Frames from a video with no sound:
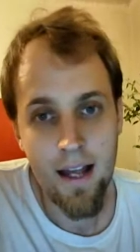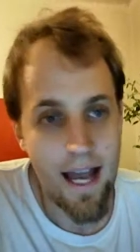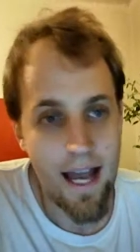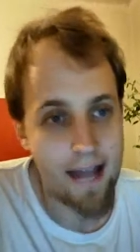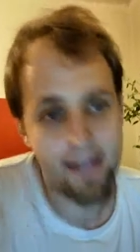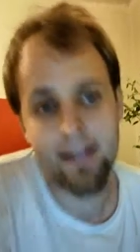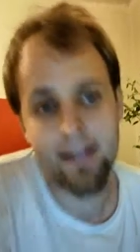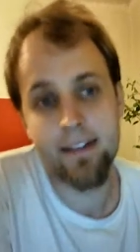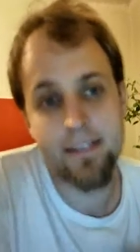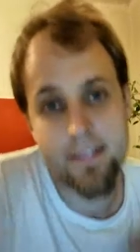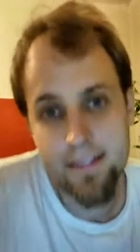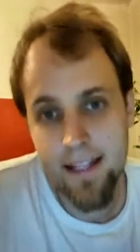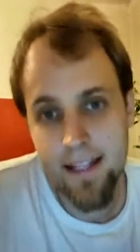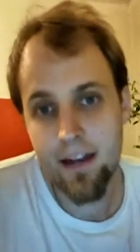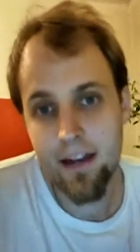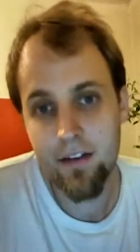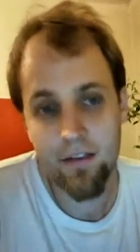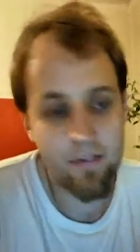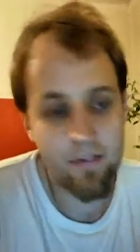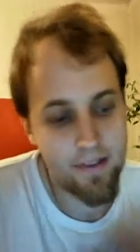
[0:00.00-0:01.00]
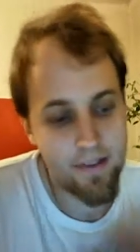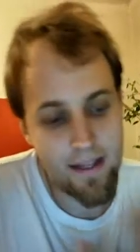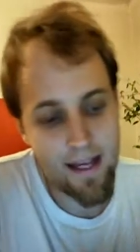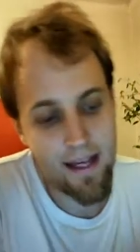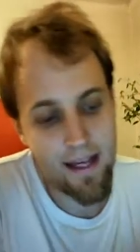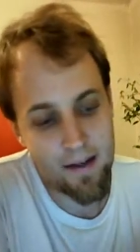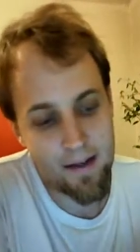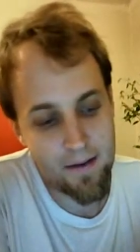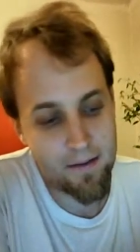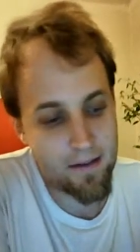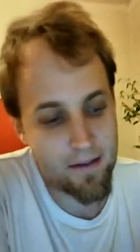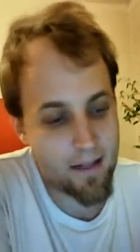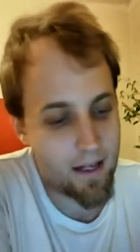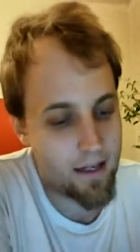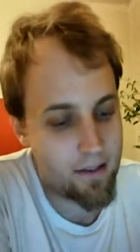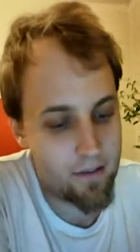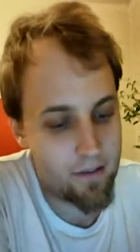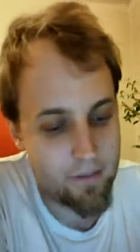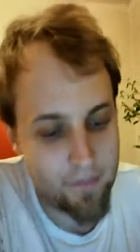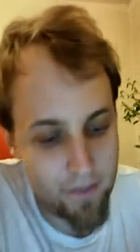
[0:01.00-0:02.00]
And instead of then
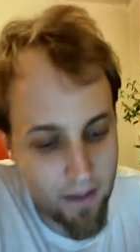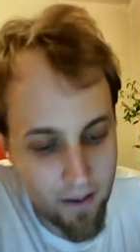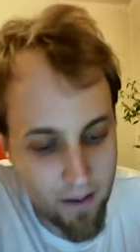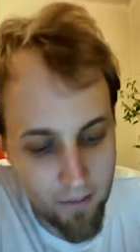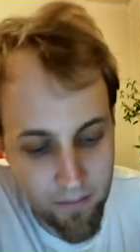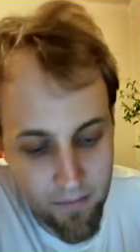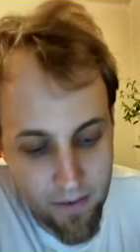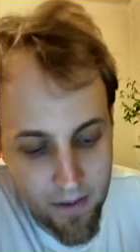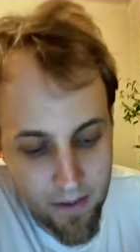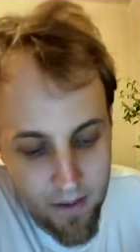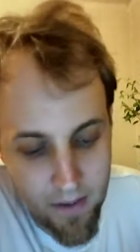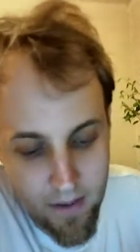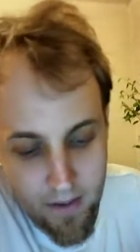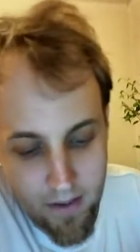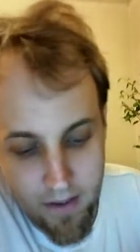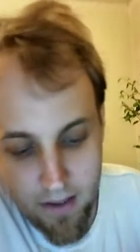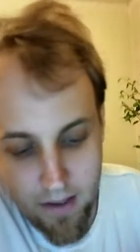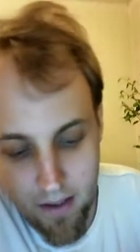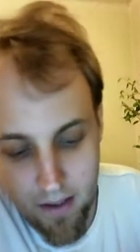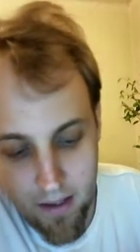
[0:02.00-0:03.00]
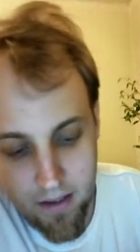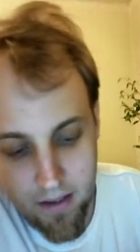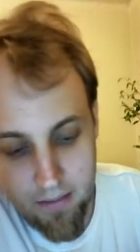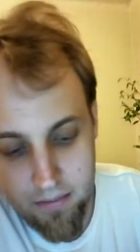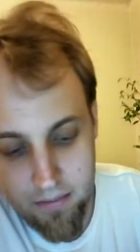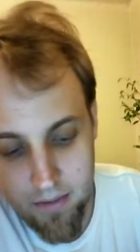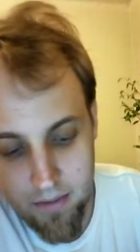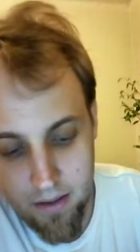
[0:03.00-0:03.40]
kind of um, uh,